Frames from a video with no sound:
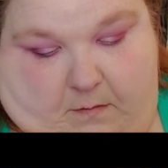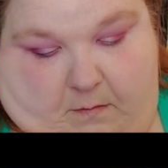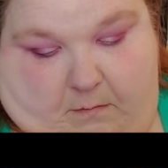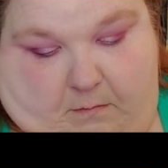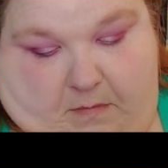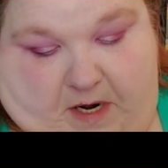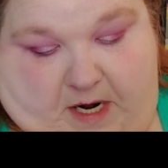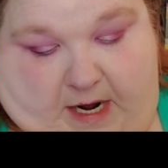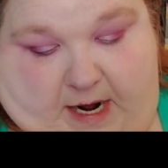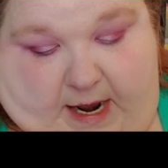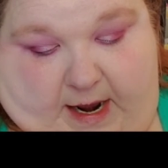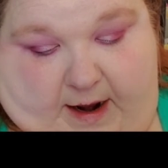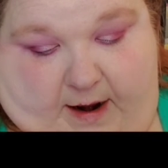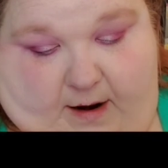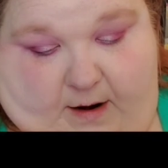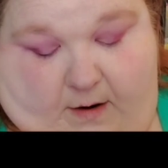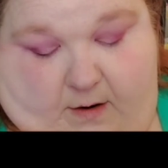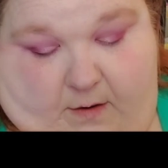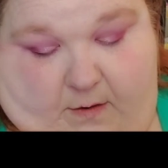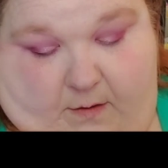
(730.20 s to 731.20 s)

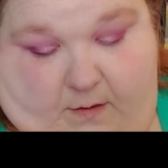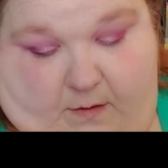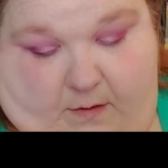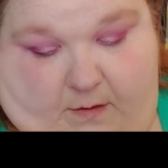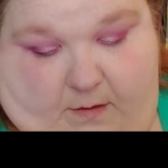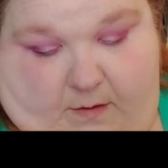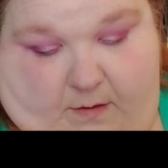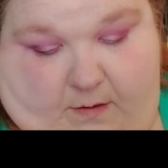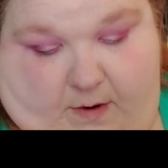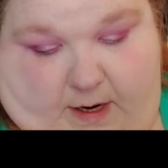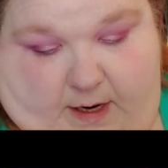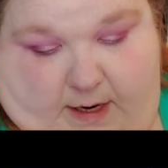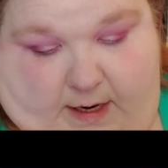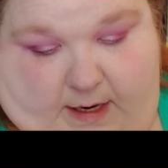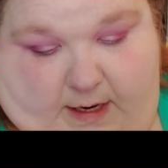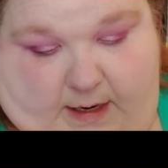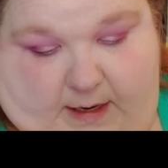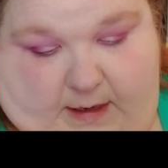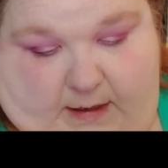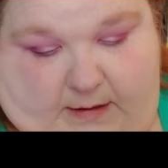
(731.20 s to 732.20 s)
Now, I
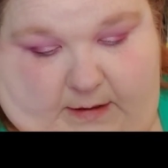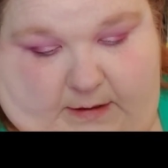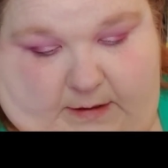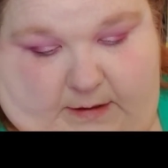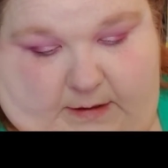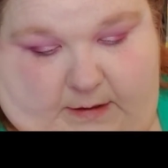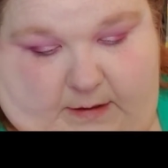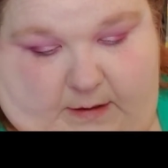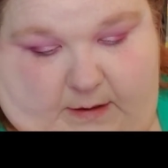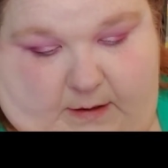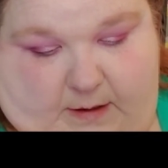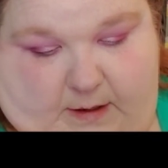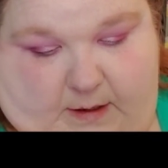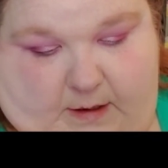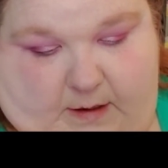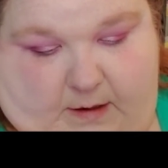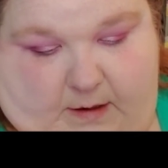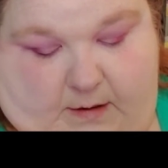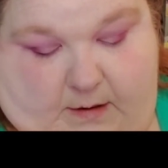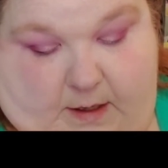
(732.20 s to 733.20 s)
guess.
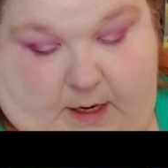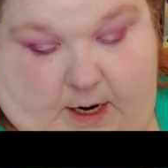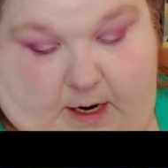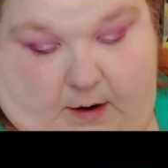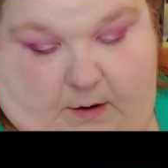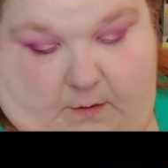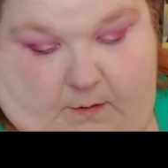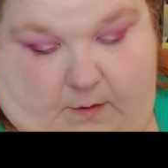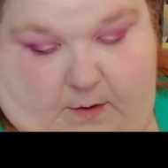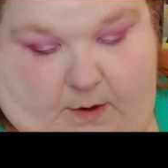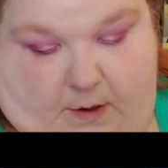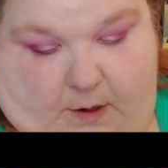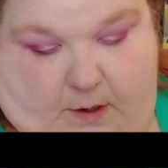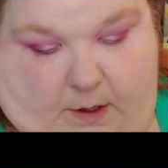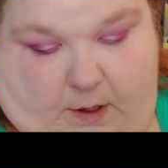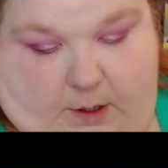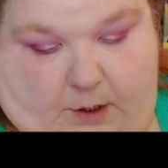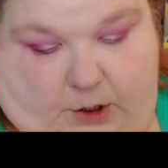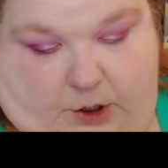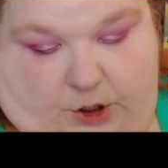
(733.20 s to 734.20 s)
No,
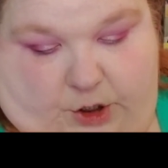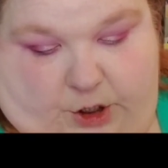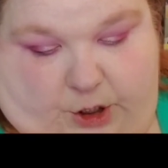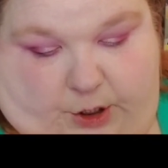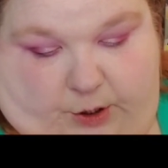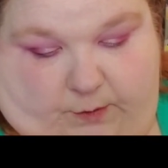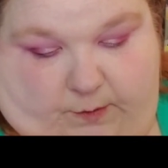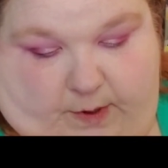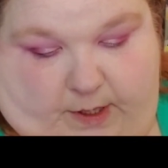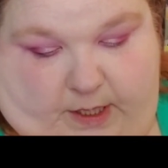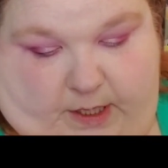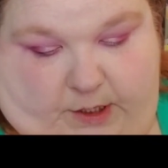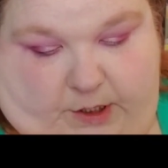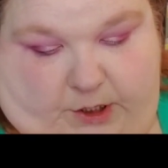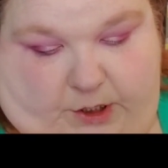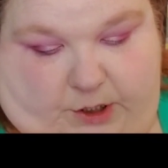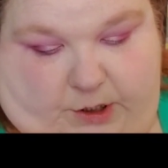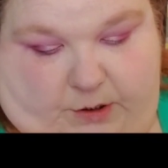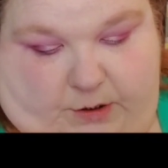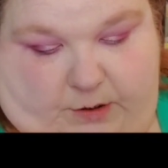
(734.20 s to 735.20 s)
Sugar
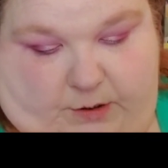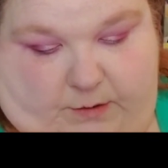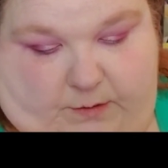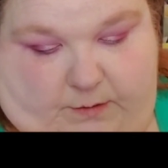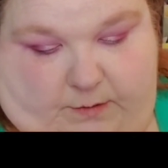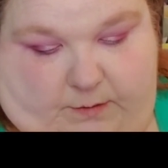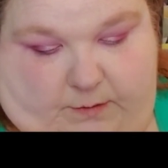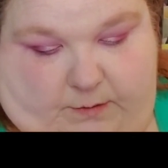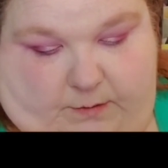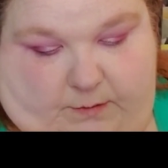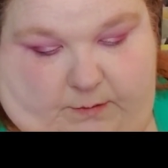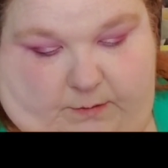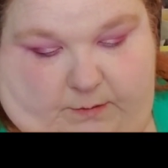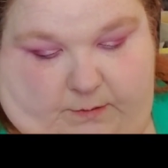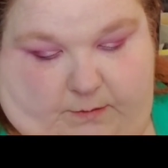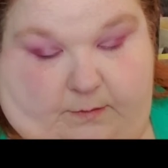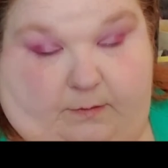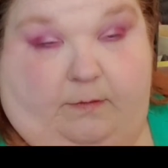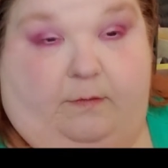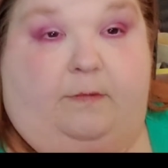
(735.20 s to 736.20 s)
Rush.
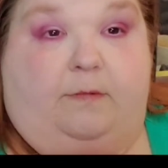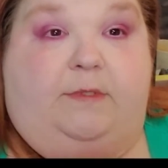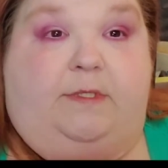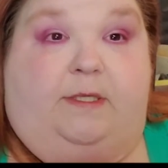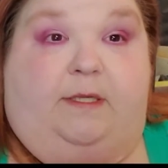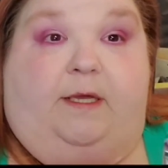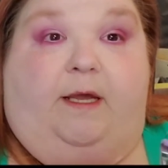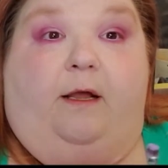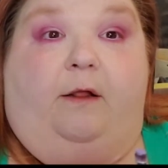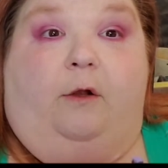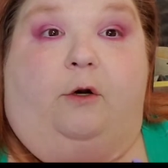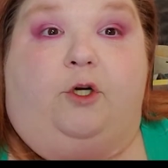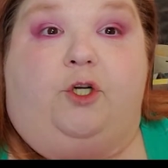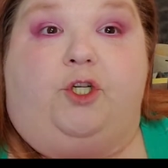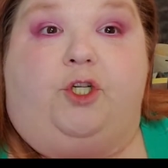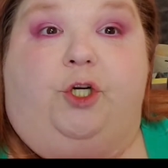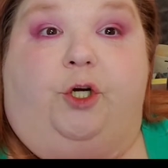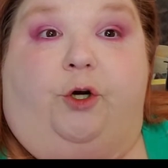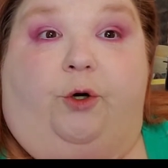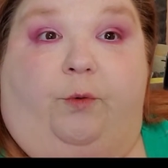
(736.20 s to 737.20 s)
It's in the color
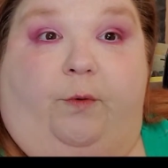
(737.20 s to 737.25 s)
Sugar